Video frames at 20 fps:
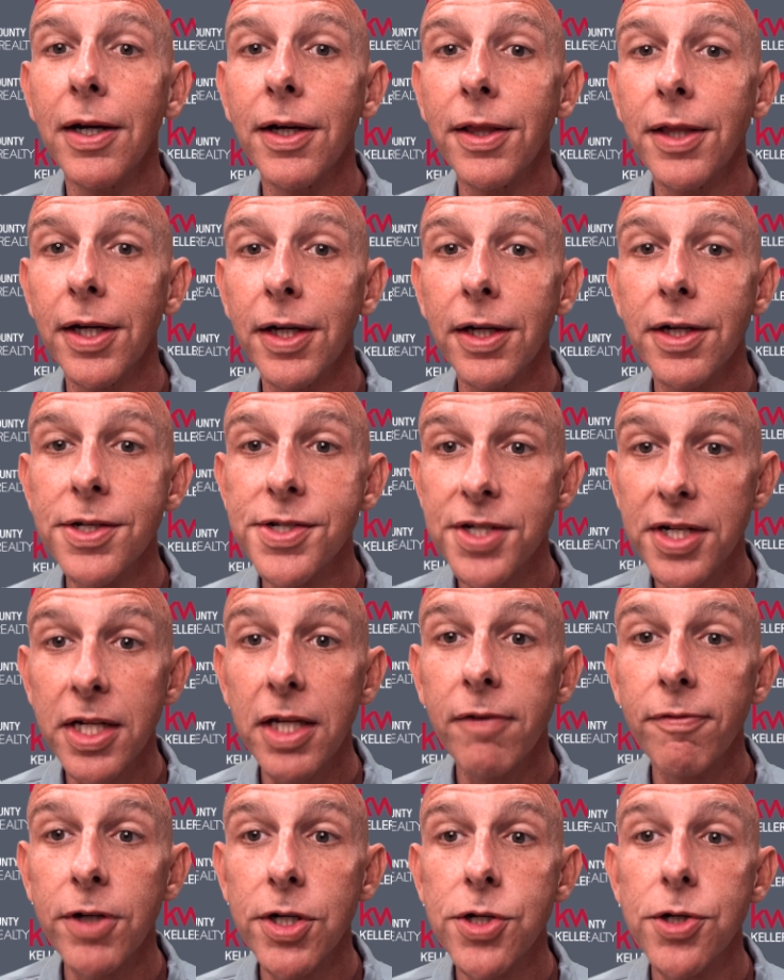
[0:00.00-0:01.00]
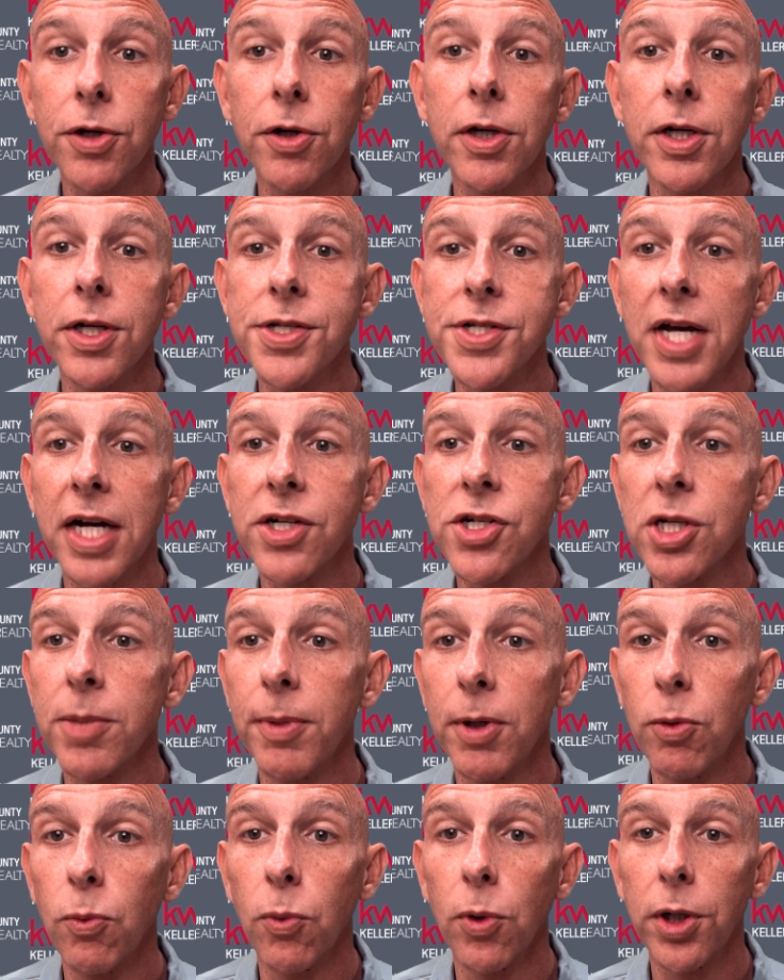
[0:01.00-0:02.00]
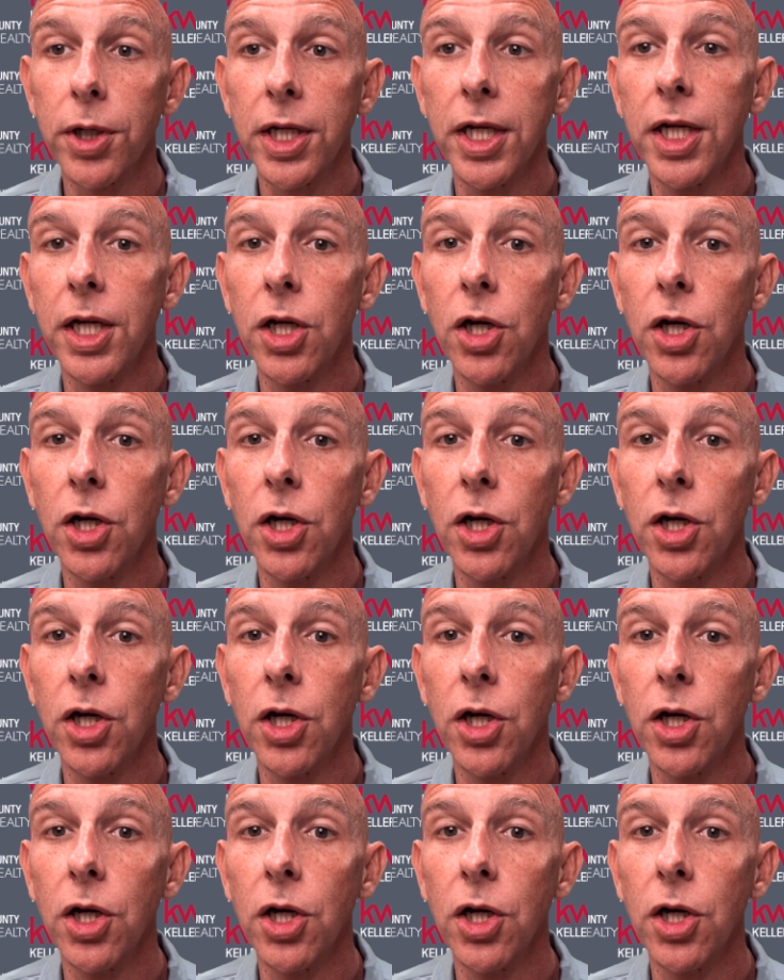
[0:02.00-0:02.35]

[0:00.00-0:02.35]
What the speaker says: The city of Ventura has actually been working